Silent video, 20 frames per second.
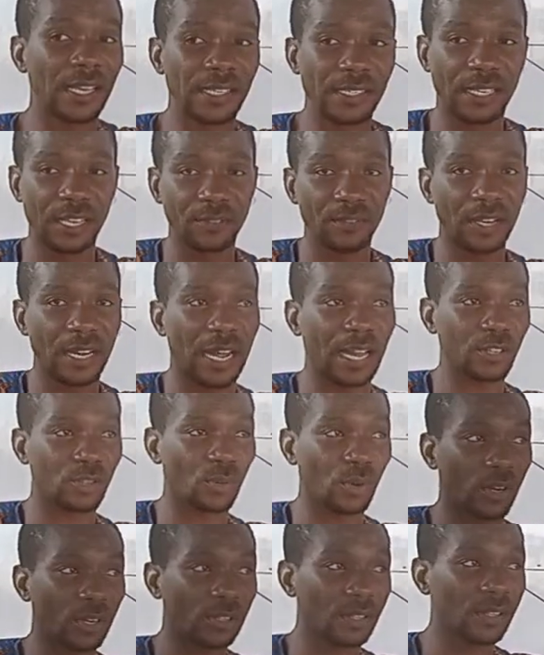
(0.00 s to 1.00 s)
is giving us
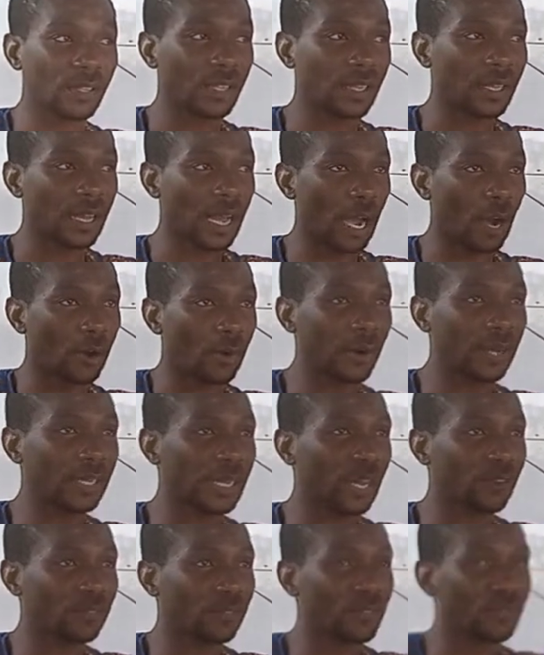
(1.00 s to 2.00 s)
what? Our
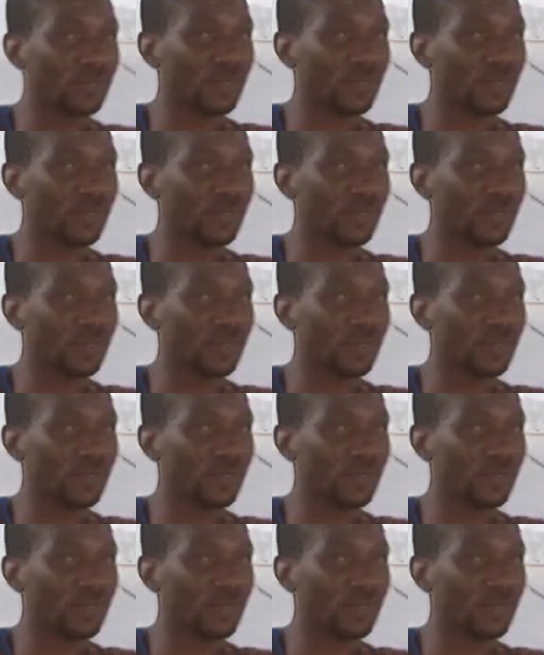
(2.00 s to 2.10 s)
wonderful